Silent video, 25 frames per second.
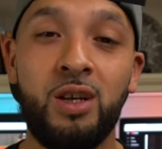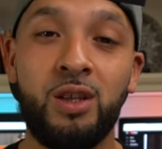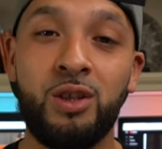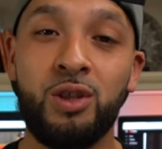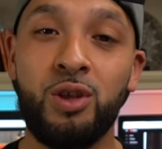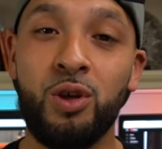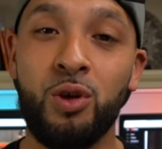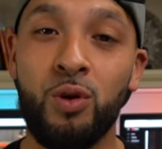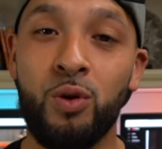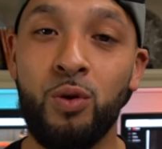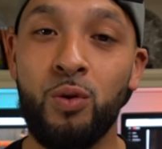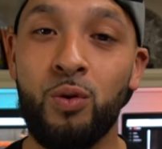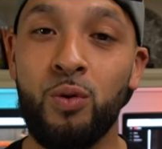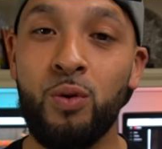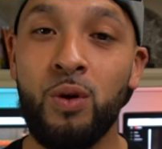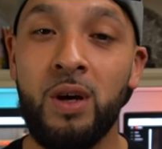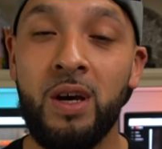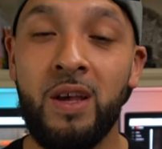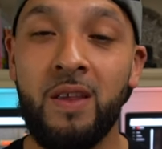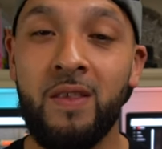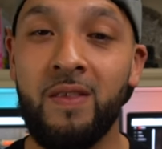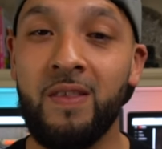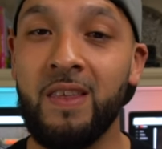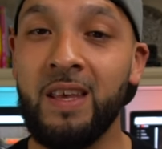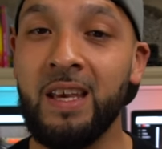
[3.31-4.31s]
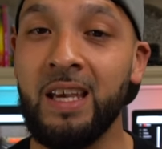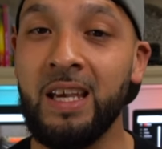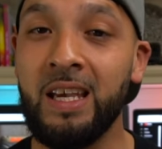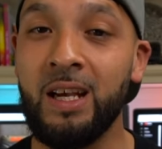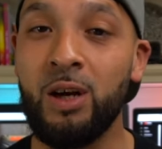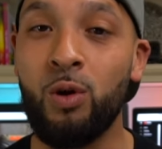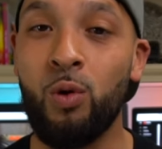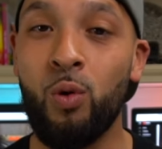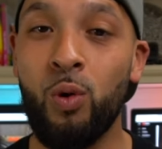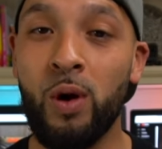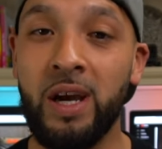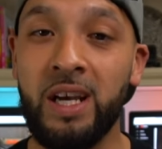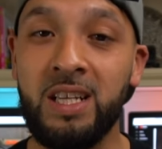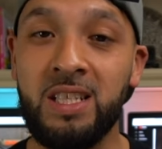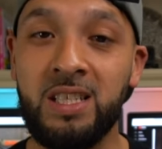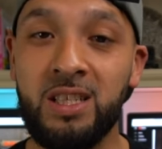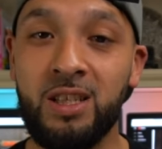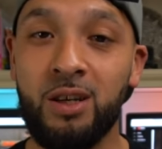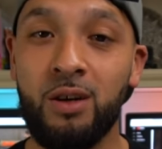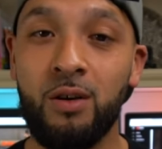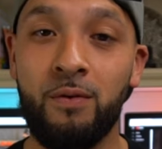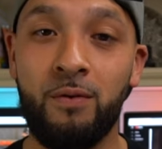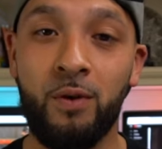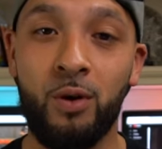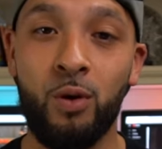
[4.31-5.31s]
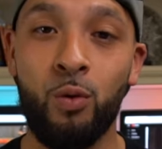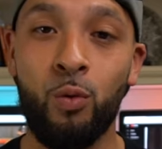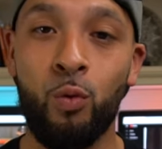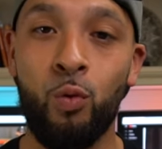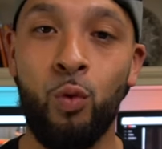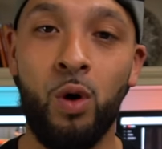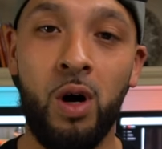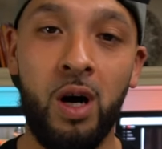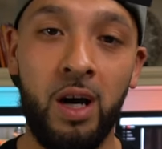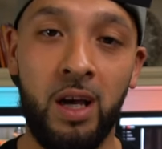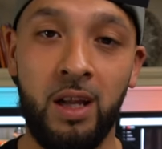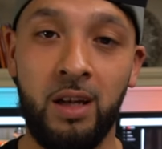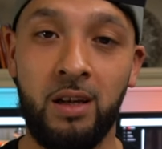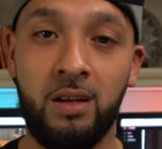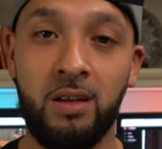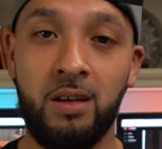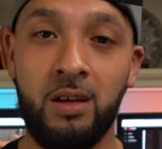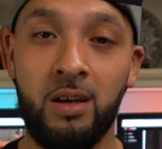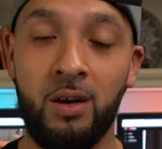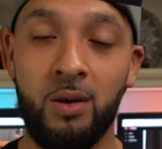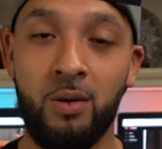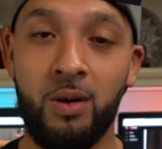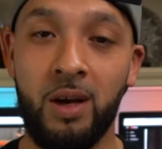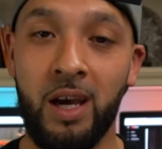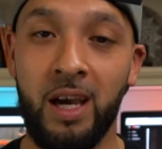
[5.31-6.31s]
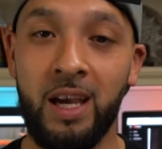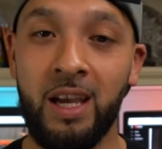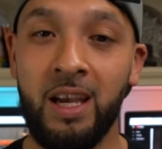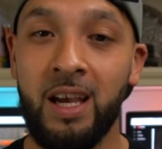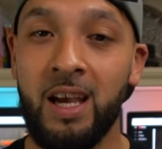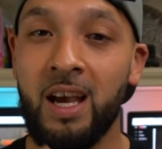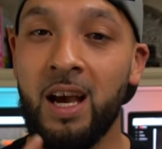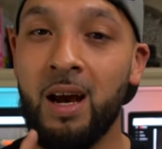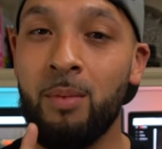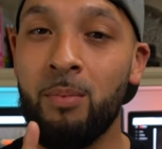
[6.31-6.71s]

to the Quicksilver one, okay?